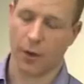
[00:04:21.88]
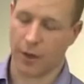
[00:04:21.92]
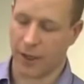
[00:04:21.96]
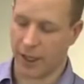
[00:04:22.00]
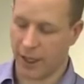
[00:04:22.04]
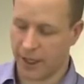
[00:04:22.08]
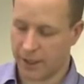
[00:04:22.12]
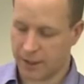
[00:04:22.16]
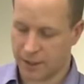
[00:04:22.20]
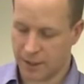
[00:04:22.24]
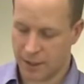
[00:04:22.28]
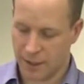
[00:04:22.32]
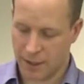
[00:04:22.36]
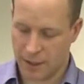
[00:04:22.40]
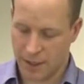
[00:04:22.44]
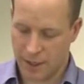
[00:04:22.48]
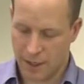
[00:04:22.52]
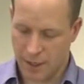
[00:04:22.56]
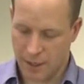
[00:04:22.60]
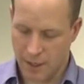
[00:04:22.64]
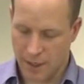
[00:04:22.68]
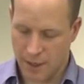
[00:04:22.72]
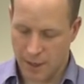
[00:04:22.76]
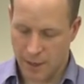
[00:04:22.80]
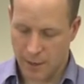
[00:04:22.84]
on it,
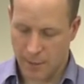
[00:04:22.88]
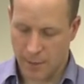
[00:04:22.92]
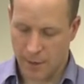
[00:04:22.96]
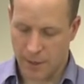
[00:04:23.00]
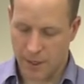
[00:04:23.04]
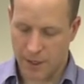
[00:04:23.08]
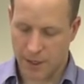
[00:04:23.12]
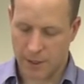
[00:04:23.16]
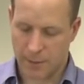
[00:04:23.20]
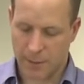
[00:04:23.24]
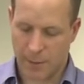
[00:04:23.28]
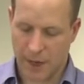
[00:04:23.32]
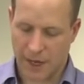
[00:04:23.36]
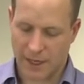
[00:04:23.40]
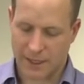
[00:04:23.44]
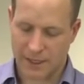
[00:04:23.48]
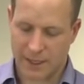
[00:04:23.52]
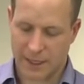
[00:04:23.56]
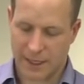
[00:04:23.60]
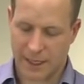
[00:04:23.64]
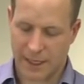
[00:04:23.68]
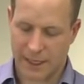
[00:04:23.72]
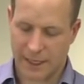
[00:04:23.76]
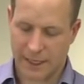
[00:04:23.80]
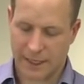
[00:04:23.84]
but you
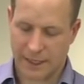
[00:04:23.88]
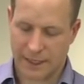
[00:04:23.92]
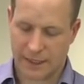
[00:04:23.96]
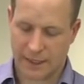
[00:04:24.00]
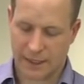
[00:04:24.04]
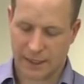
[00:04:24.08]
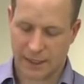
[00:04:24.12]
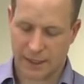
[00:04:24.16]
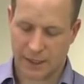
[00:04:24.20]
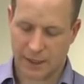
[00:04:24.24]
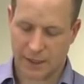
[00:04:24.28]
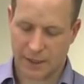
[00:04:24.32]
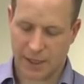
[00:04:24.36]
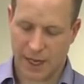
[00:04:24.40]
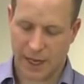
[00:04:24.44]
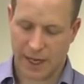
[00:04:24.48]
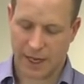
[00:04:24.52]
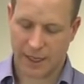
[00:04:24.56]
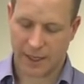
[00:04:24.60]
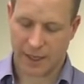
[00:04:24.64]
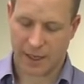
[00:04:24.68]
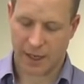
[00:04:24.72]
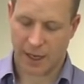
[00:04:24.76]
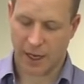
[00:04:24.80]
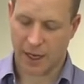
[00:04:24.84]

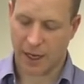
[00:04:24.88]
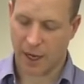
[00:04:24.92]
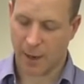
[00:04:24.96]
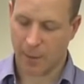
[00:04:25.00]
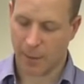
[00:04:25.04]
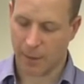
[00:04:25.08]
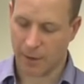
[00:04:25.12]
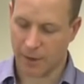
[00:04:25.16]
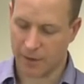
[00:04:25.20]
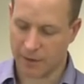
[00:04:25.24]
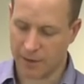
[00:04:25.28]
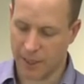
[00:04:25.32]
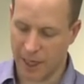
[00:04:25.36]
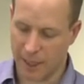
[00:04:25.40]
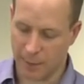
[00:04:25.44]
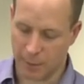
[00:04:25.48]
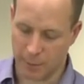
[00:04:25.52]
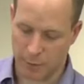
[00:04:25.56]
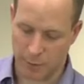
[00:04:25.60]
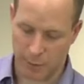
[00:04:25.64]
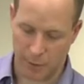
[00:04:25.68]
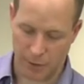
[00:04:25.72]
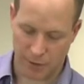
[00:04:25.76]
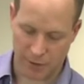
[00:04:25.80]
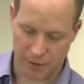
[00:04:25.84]
take a couple of
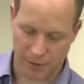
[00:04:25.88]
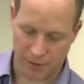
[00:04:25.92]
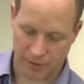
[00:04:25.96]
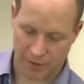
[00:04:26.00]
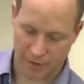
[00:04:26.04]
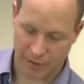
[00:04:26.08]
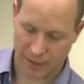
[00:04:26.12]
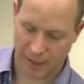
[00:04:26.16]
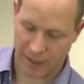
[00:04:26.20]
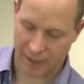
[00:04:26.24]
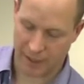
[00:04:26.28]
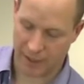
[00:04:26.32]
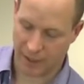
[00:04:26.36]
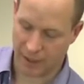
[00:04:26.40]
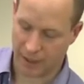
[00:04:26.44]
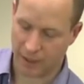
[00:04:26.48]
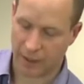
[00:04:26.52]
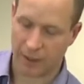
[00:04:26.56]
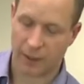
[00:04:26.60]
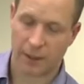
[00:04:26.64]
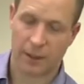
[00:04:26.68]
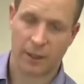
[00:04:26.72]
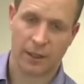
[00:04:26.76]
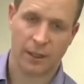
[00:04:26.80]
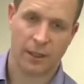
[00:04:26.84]
tablespoons of cleaner
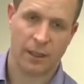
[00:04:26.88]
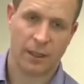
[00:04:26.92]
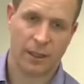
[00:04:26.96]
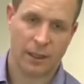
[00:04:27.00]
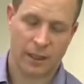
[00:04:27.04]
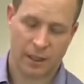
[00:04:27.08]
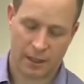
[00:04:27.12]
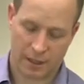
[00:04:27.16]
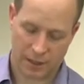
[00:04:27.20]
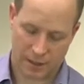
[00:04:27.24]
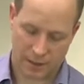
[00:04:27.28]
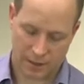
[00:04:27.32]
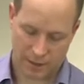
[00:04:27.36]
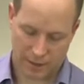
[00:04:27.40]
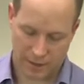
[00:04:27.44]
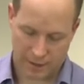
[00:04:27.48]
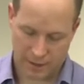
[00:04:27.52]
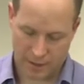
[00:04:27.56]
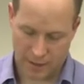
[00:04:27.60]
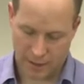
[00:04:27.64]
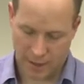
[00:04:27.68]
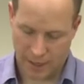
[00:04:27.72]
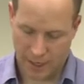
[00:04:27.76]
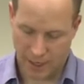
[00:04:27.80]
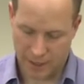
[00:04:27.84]

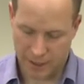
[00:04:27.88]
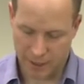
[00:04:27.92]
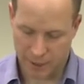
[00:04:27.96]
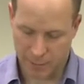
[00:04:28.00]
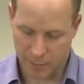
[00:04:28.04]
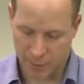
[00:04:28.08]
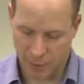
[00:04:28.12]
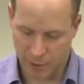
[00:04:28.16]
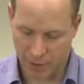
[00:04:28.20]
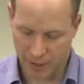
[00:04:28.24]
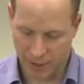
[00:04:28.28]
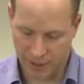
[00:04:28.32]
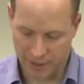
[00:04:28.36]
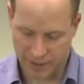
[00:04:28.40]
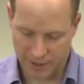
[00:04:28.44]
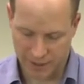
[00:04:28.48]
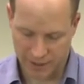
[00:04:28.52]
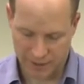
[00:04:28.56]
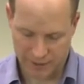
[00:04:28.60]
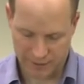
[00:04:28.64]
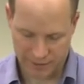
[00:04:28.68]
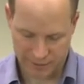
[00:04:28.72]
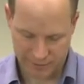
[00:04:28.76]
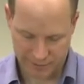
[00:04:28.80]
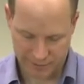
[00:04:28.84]
and you put it